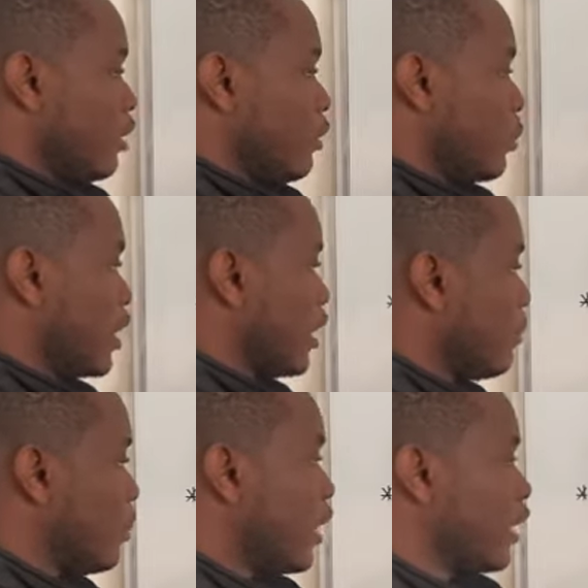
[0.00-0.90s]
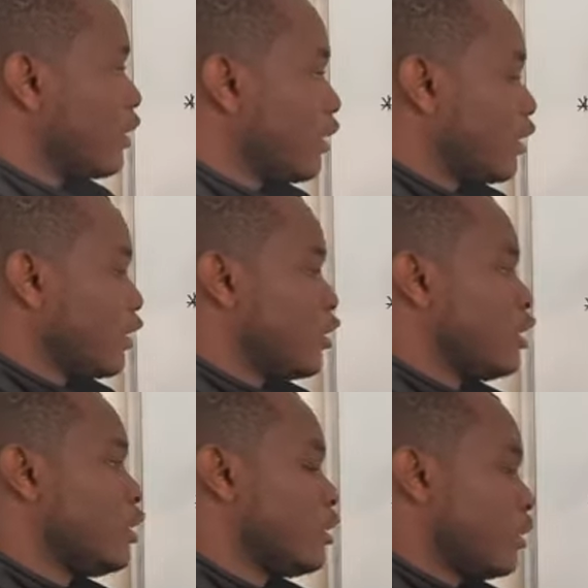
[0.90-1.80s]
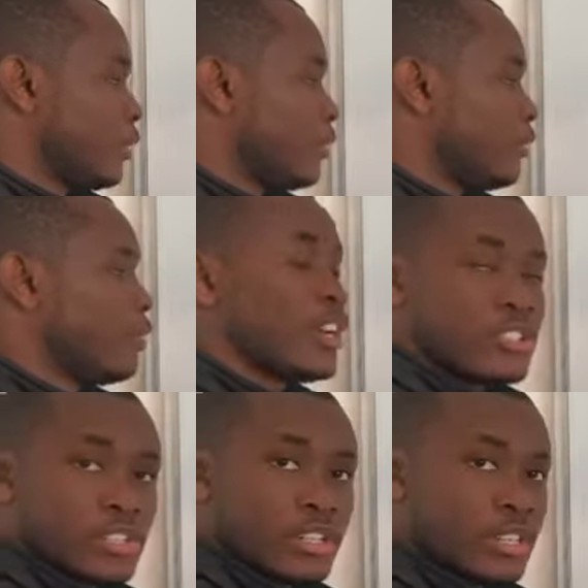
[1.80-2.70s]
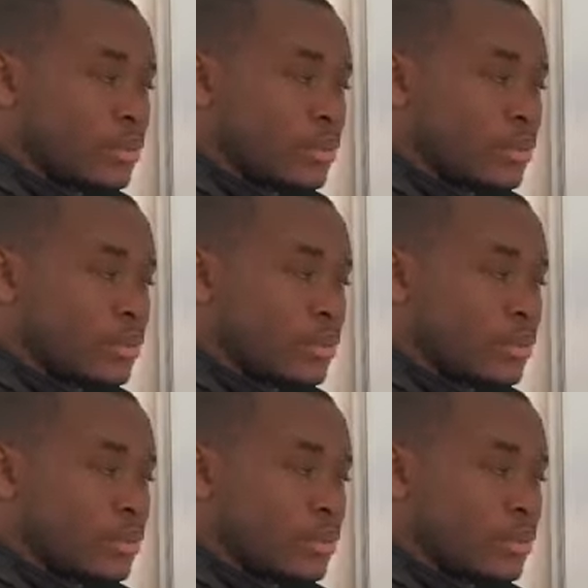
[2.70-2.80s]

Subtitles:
We can apply the function here.